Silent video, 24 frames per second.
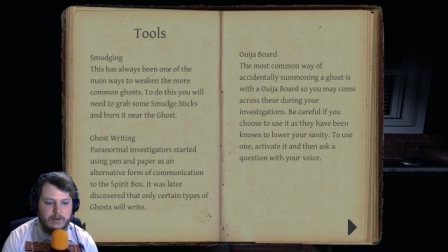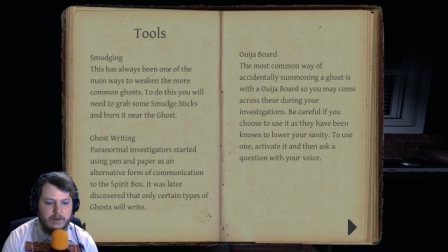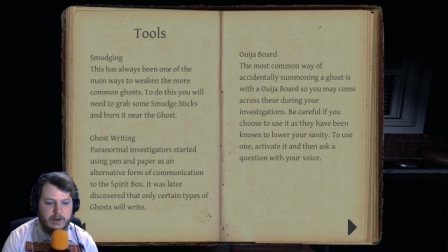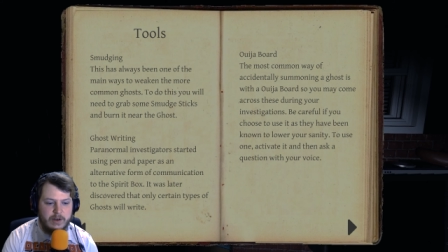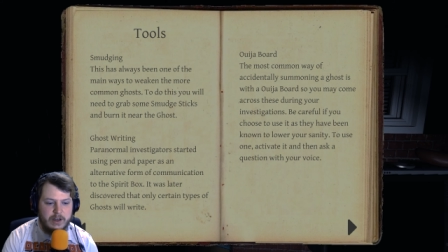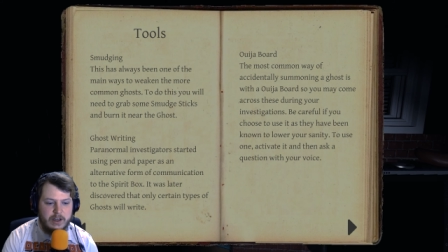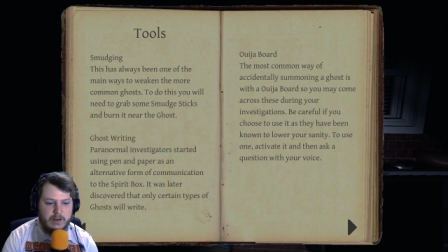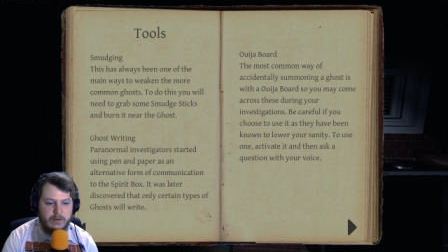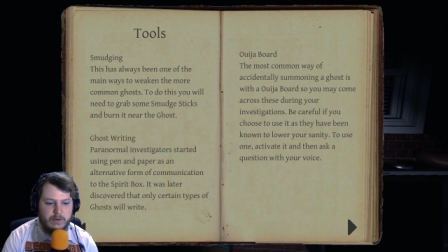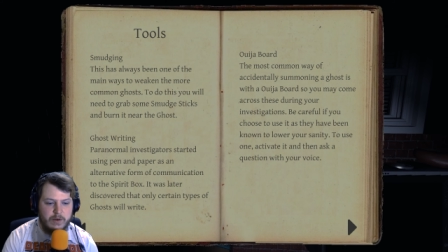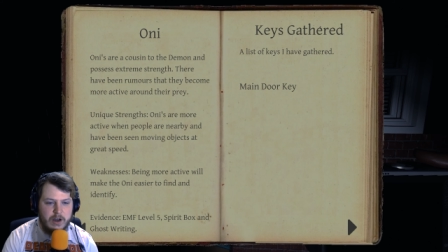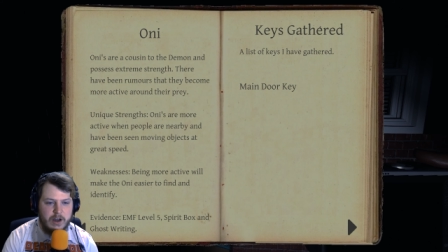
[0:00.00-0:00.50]

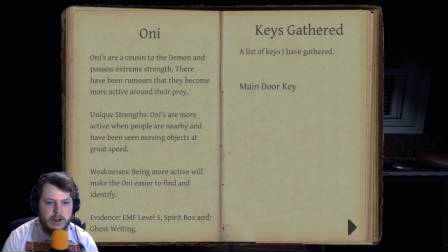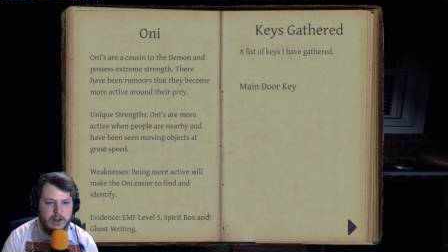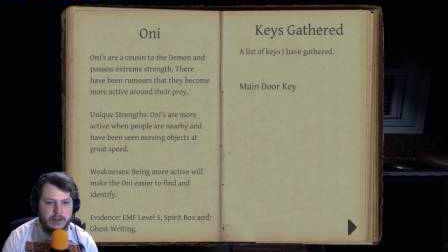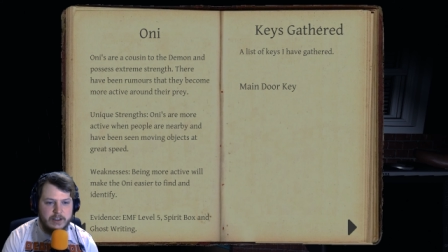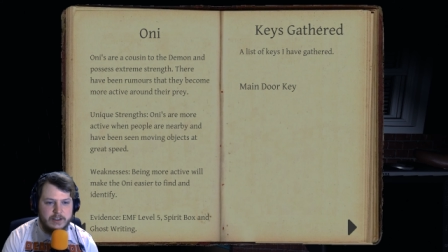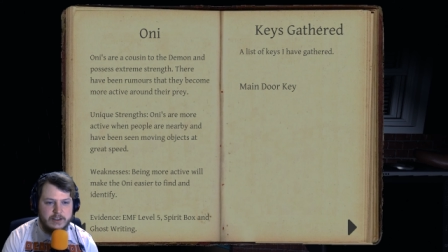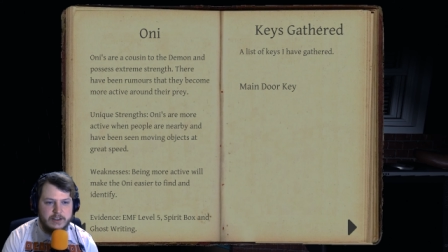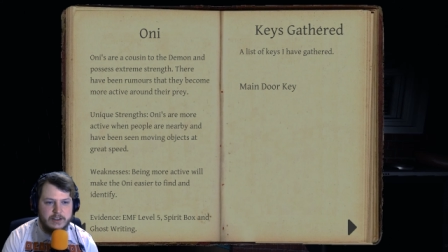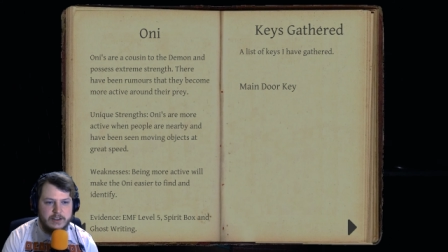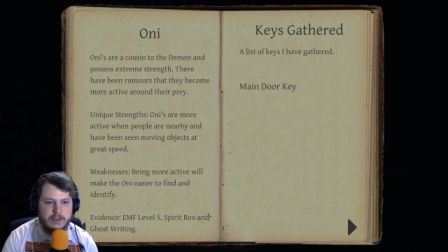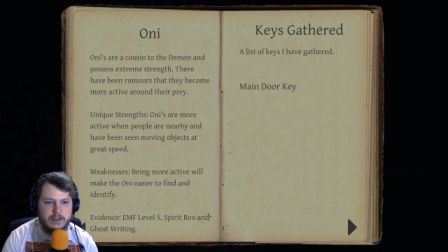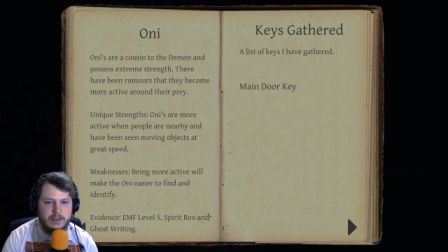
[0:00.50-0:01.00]
it
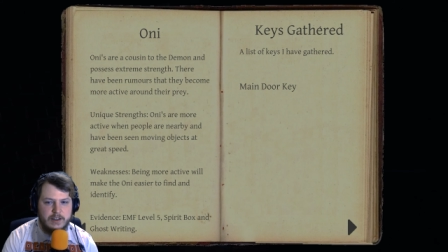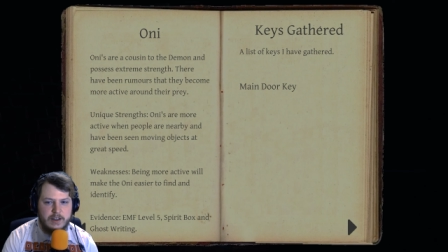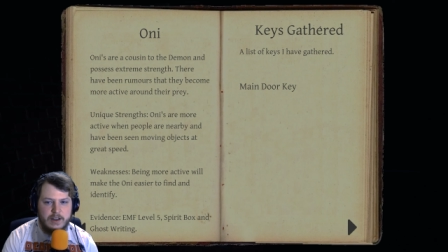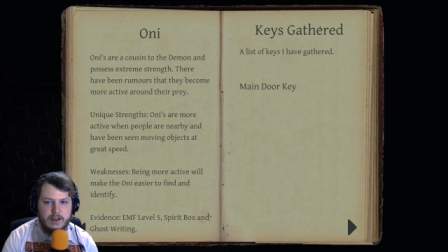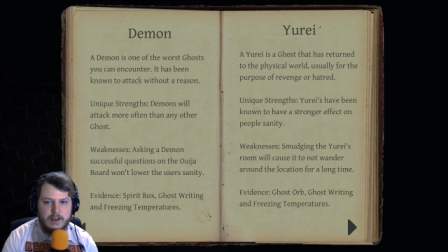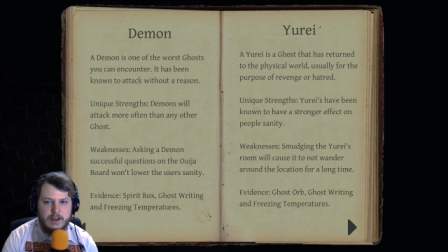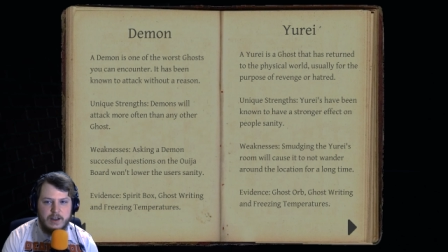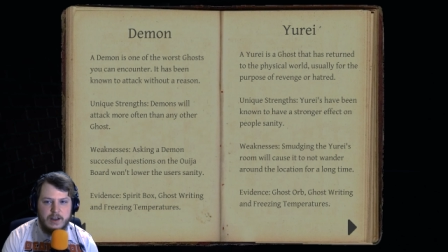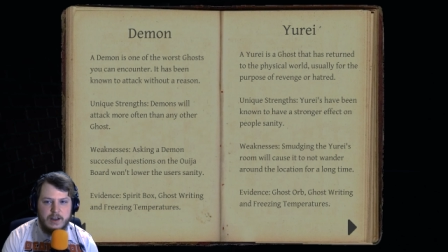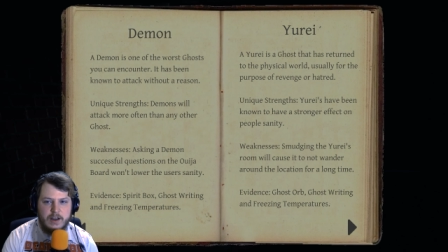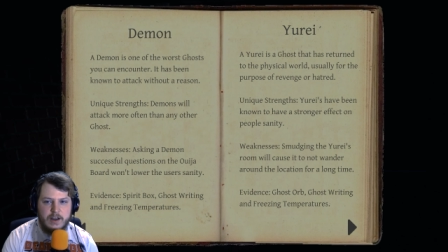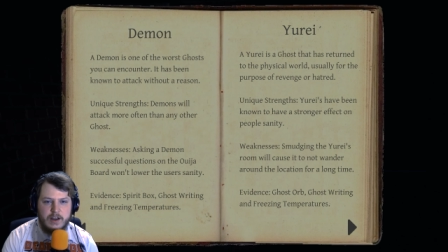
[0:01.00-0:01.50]
works.
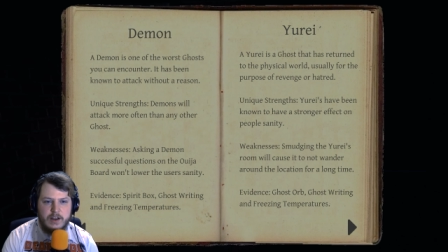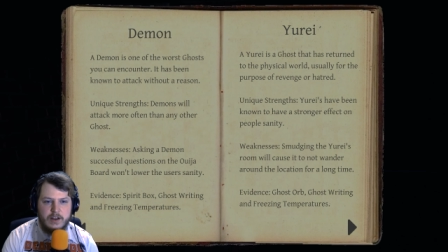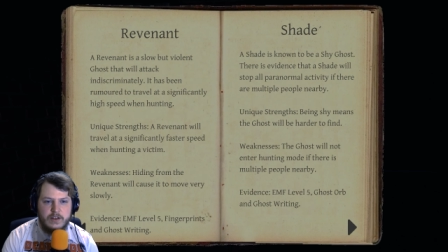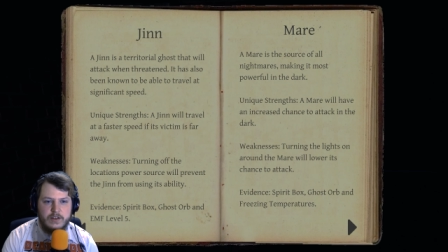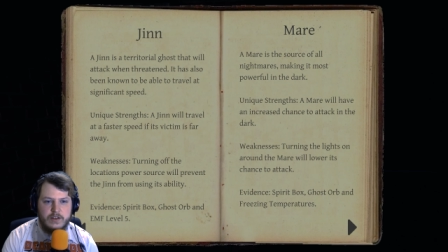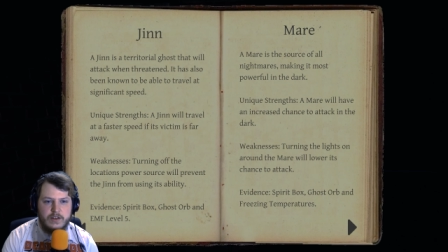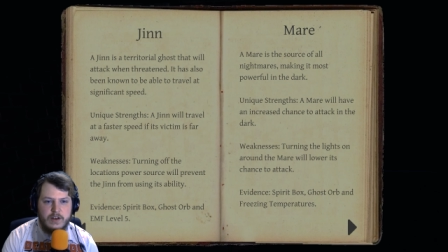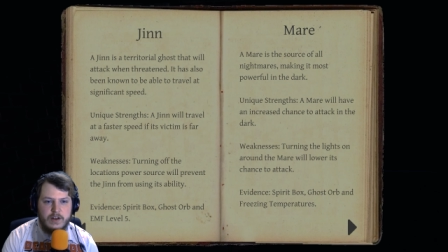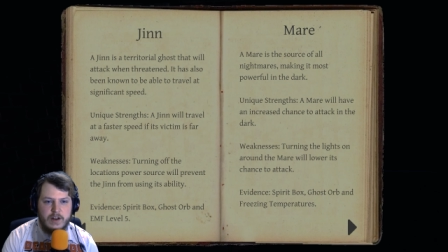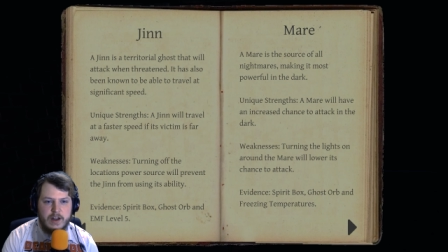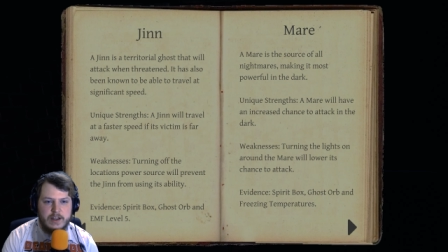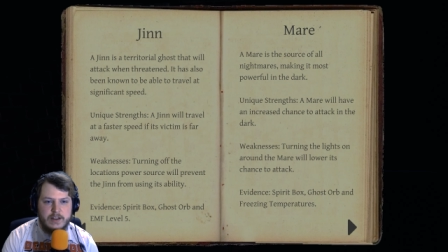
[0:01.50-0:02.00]

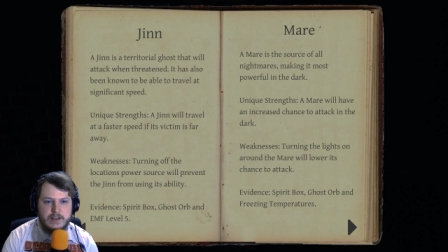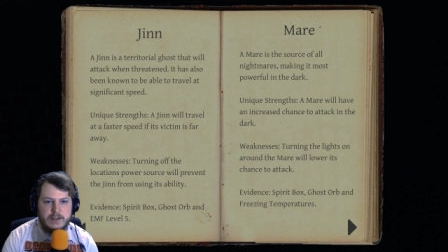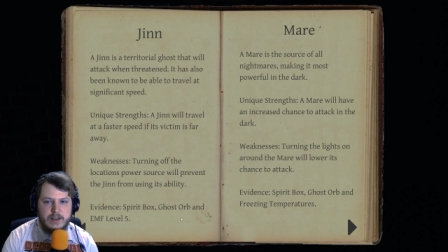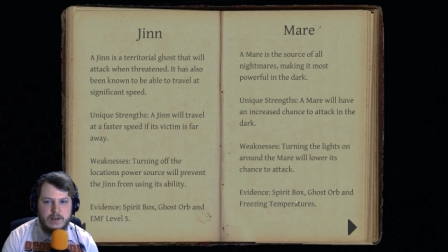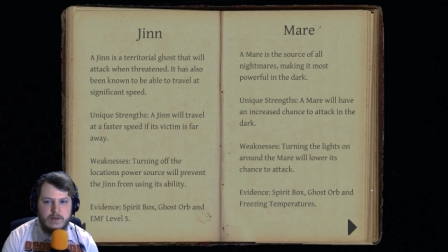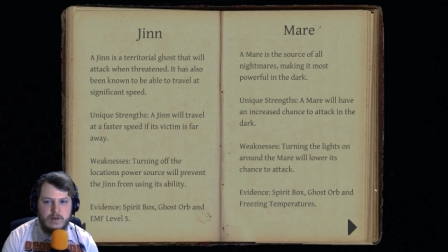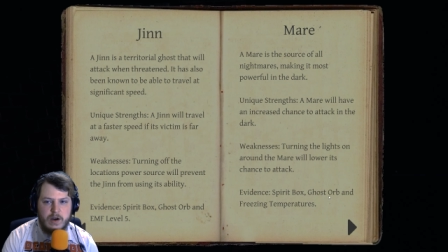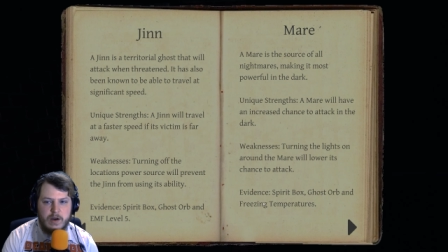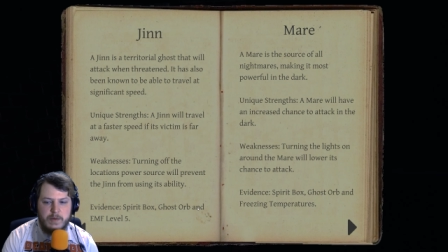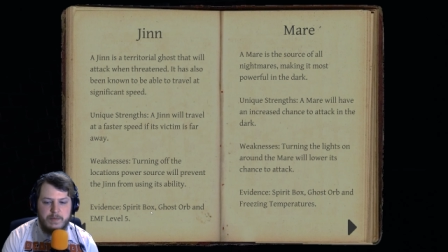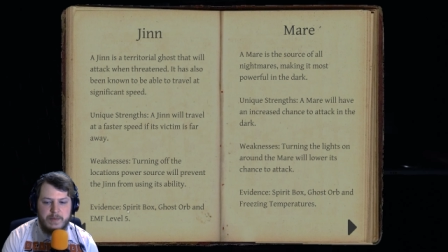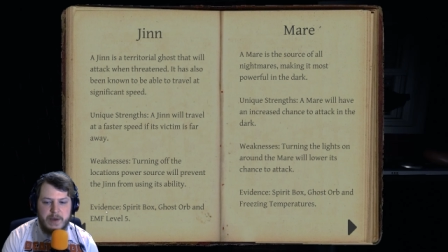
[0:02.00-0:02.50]
So let's see
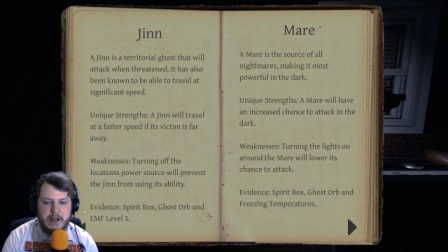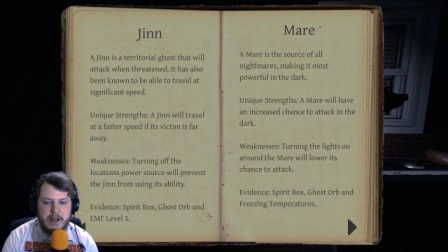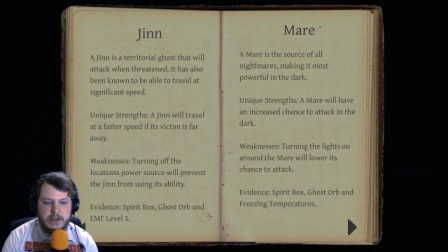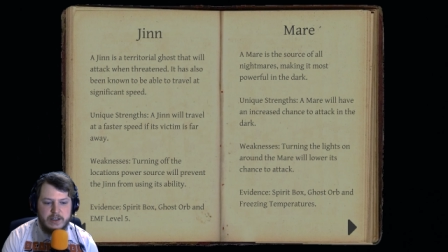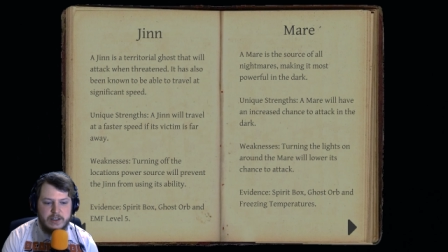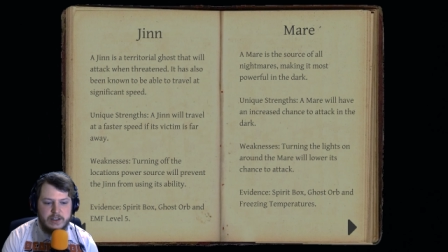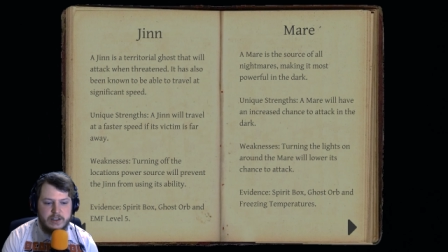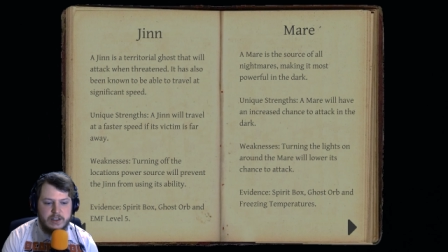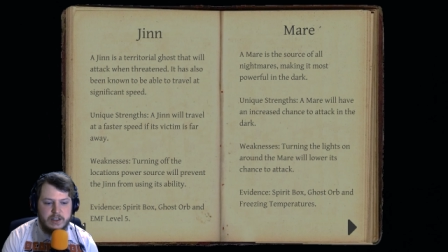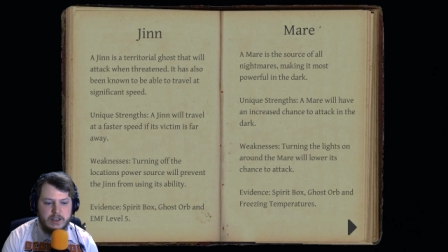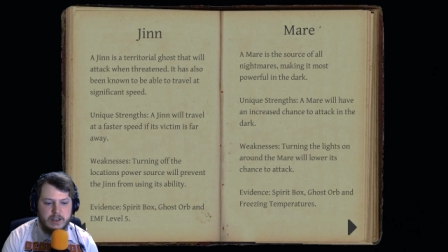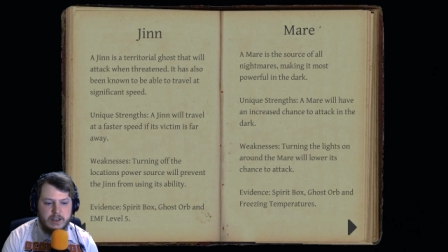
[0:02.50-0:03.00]
what a banshee.
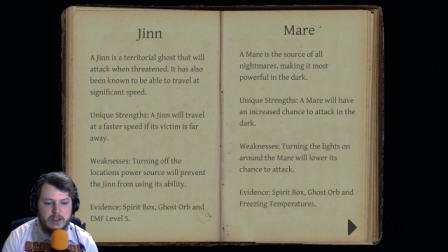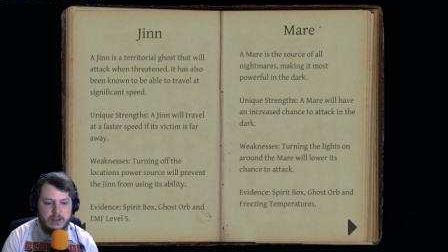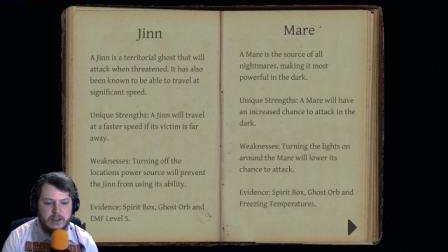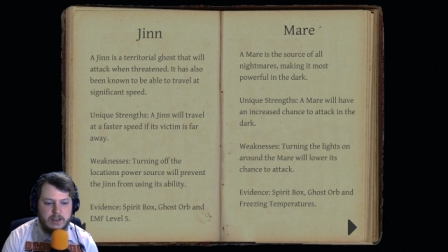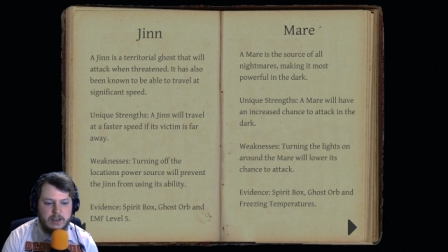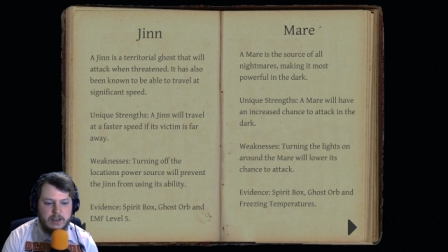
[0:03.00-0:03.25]
Yeah, easy